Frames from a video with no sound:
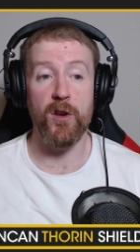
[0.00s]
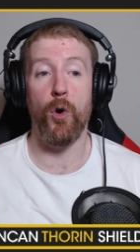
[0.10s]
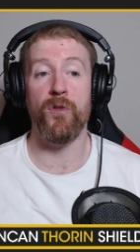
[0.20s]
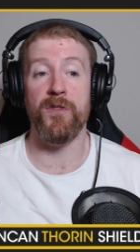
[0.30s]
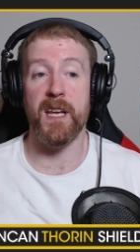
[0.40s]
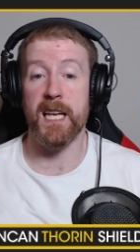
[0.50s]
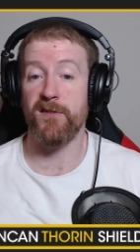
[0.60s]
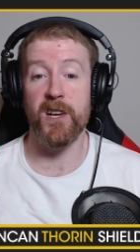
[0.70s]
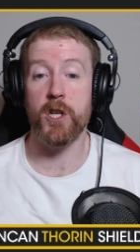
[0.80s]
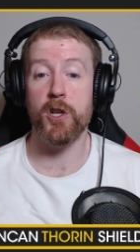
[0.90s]
in the olden
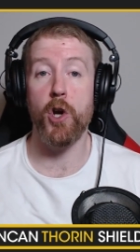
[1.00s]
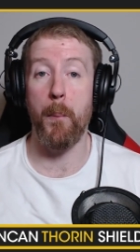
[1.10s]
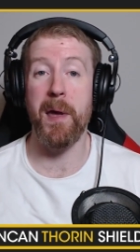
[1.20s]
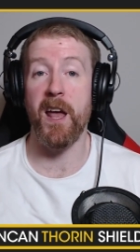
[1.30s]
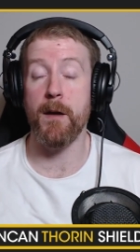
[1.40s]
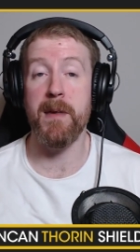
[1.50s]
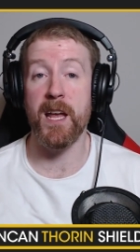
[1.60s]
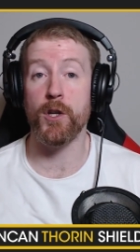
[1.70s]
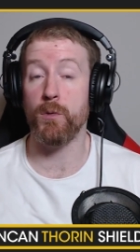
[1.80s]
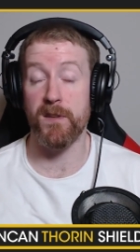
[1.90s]
days, finishing top eight at a
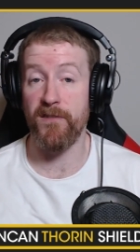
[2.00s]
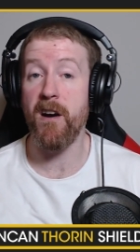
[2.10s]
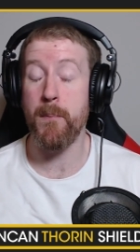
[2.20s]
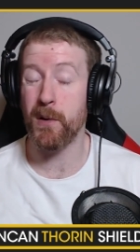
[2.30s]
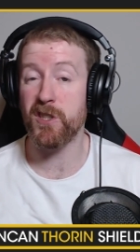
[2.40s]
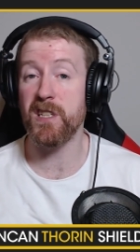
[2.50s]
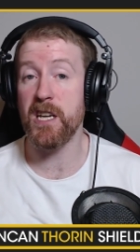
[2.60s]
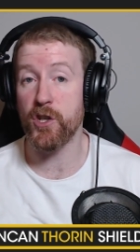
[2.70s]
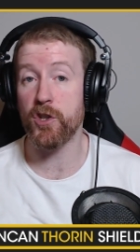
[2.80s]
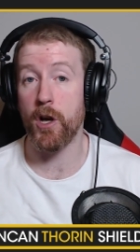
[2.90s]
major was a very
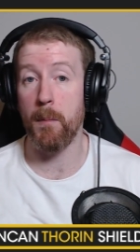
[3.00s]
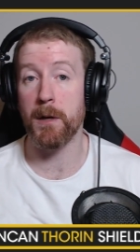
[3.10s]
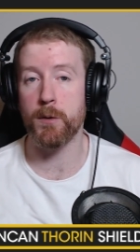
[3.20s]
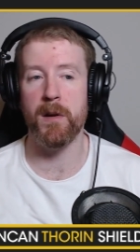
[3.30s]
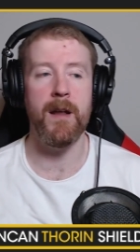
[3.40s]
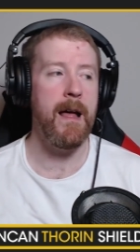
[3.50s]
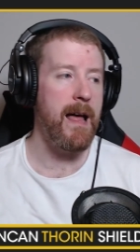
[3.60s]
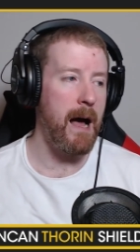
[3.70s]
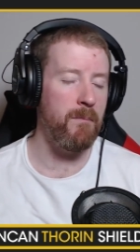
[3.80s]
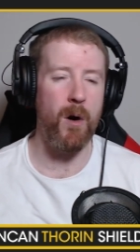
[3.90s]
prestigious accomplishment
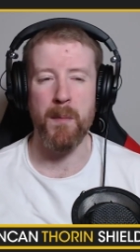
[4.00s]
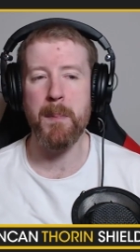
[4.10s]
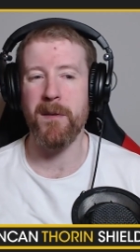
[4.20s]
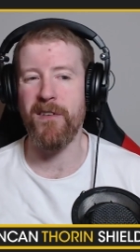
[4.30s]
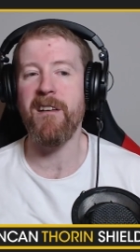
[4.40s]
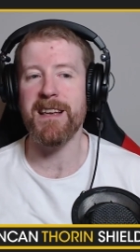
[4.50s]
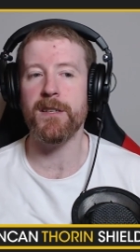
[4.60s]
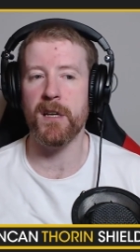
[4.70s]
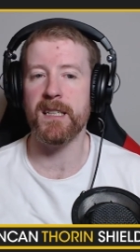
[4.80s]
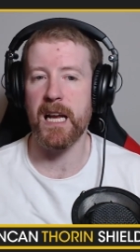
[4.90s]
well, maybe very
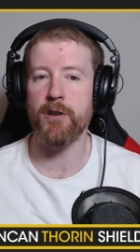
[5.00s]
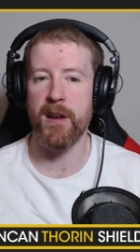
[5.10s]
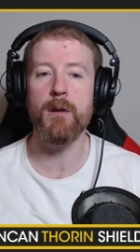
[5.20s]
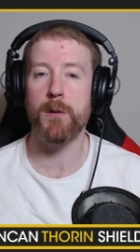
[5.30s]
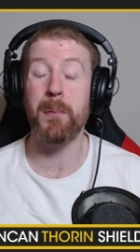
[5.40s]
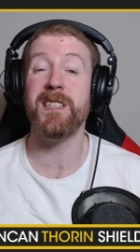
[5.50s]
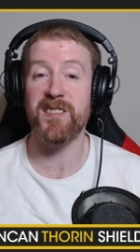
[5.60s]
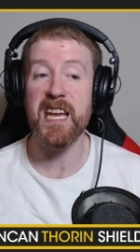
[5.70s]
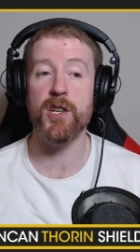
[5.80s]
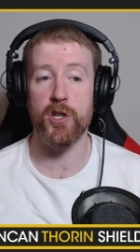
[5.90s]
exaggerated. It was a
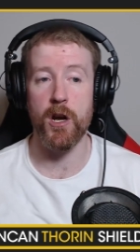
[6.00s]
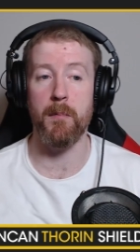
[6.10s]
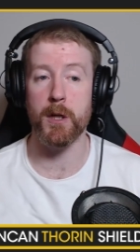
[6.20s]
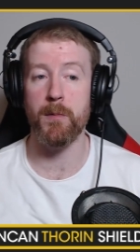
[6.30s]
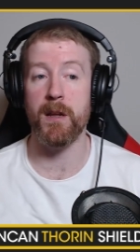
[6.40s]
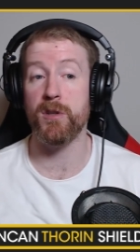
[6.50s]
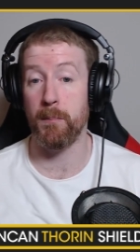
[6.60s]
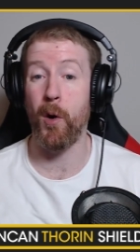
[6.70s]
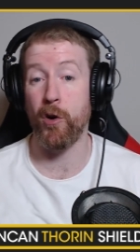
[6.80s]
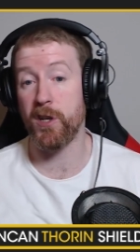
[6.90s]
prestigious accomplishment. It was
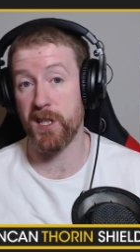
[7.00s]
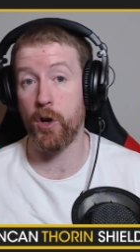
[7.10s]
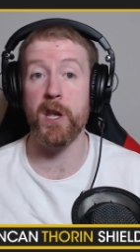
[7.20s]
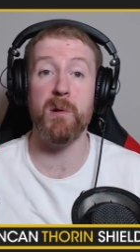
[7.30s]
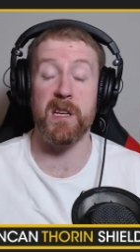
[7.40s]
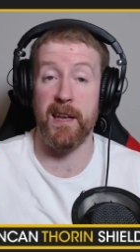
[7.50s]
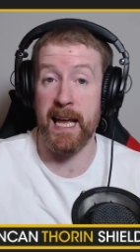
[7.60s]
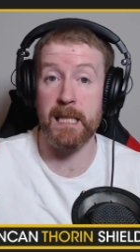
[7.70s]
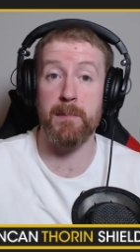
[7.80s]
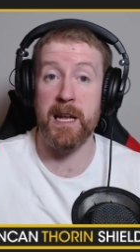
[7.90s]
important because it got you into the
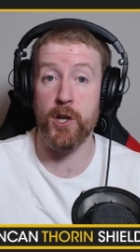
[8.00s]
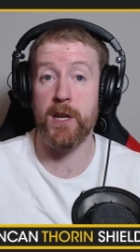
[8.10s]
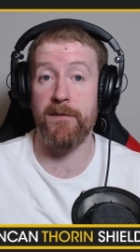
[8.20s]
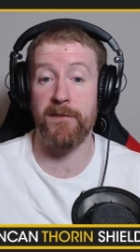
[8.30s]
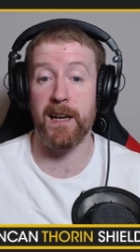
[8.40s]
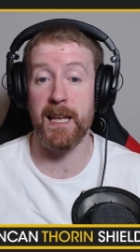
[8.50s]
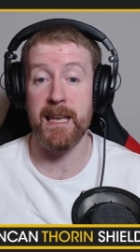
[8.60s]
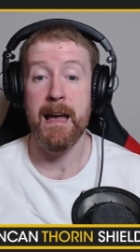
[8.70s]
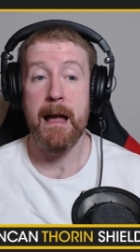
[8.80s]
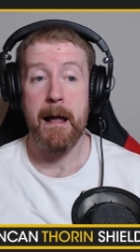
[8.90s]
next major,
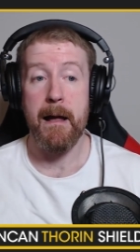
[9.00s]
definitely.